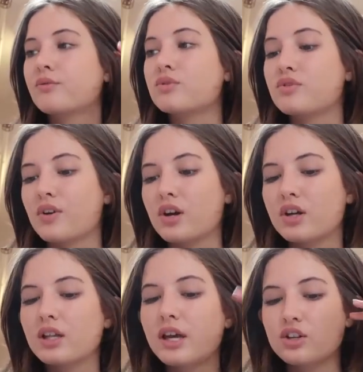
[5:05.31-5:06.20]
it was
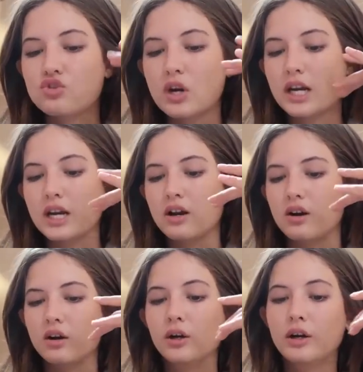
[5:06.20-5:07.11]
very like draining
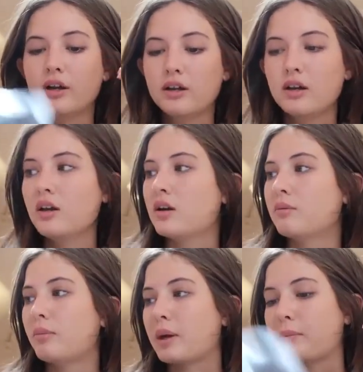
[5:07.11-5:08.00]
on
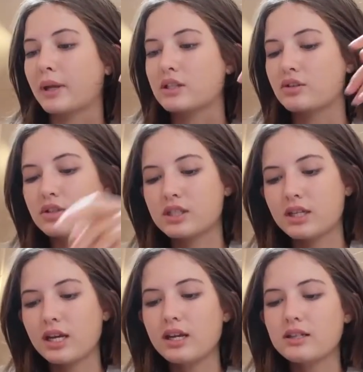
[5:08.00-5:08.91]
my mental
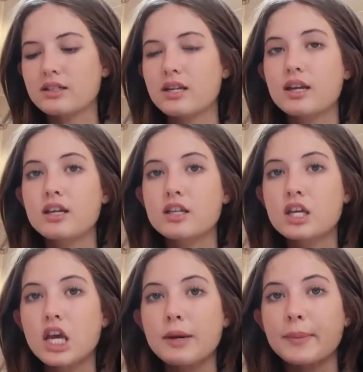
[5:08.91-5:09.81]
state,
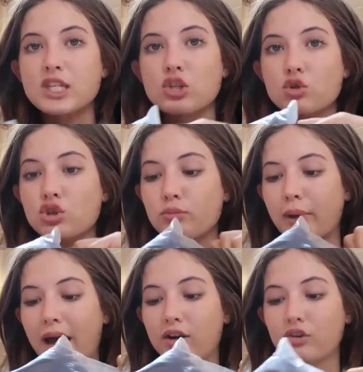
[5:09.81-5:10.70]
my social
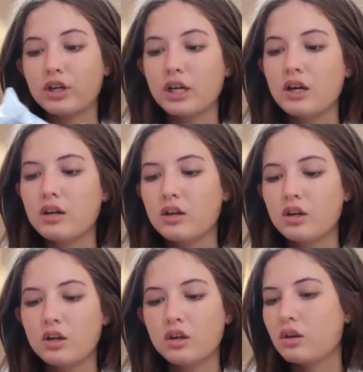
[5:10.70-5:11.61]
battery.
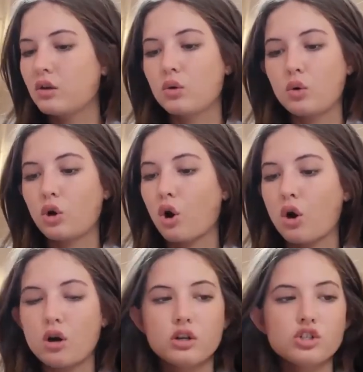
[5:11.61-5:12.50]

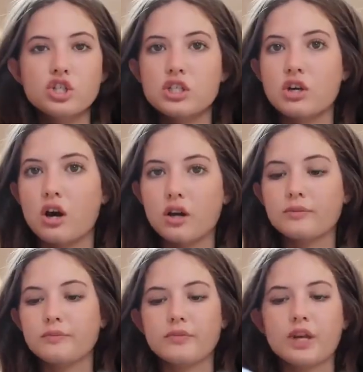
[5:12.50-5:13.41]
She's
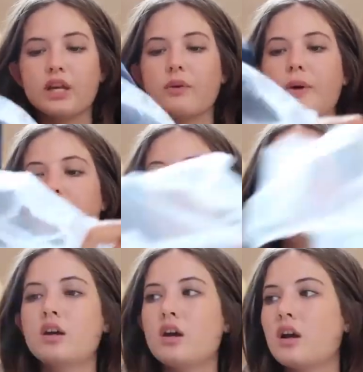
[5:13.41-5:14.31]
gone. Anyway,
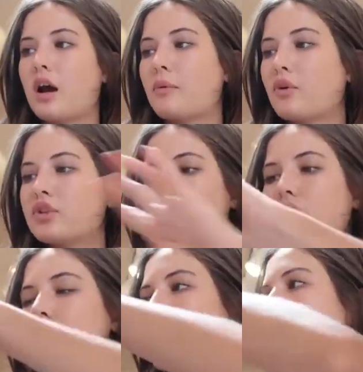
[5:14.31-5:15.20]
I'm going
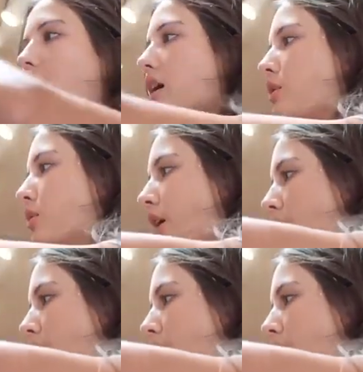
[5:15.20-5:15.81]
doing this hike with